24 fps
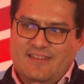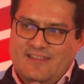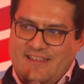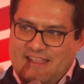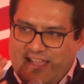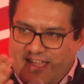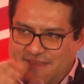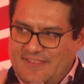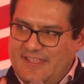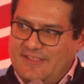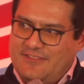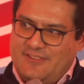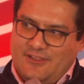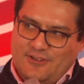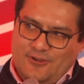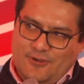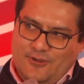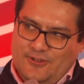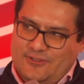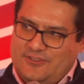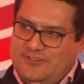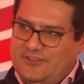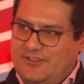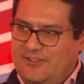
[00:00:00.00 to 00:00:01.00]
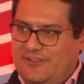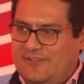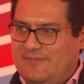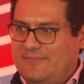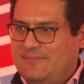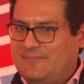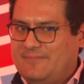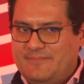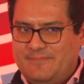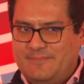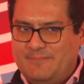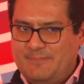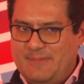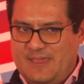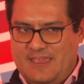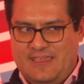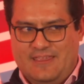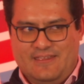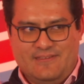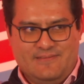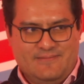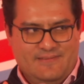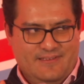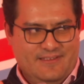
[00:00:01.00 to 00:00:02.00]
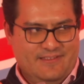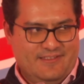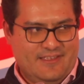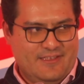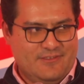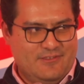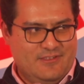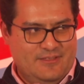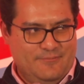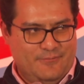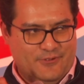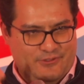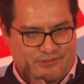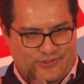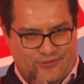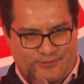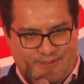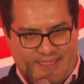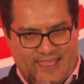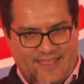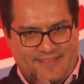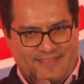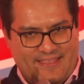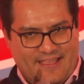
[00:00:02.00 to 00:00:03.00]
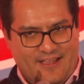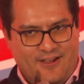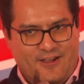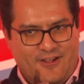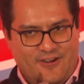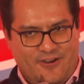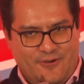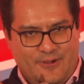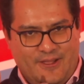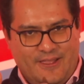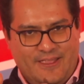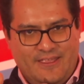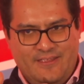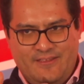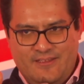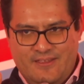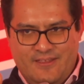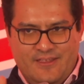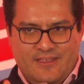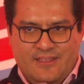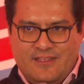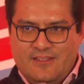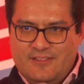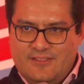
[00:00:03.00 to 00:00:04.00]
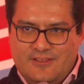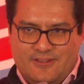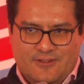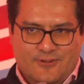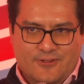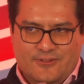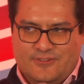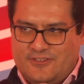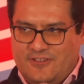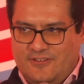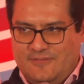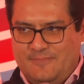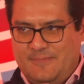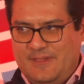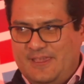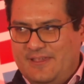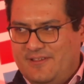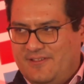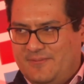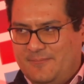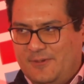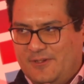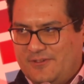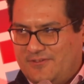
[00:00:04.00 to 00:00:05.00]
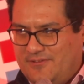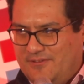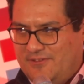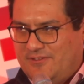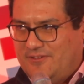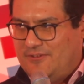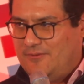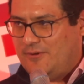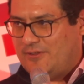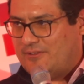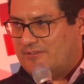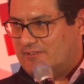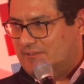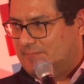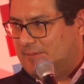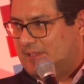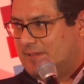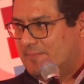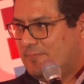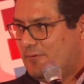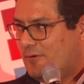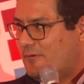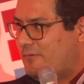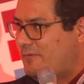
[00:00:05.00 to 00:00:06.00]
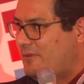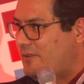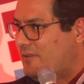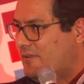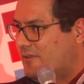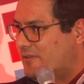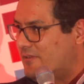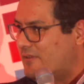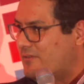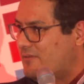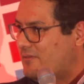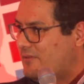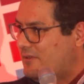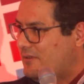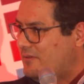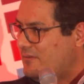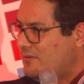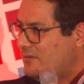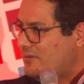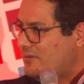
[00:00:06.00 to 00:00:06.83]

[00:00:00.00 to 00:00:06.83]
And then the cost can be essentially, once you get that ROI, the cost can be as much as you want to make profit, essentially.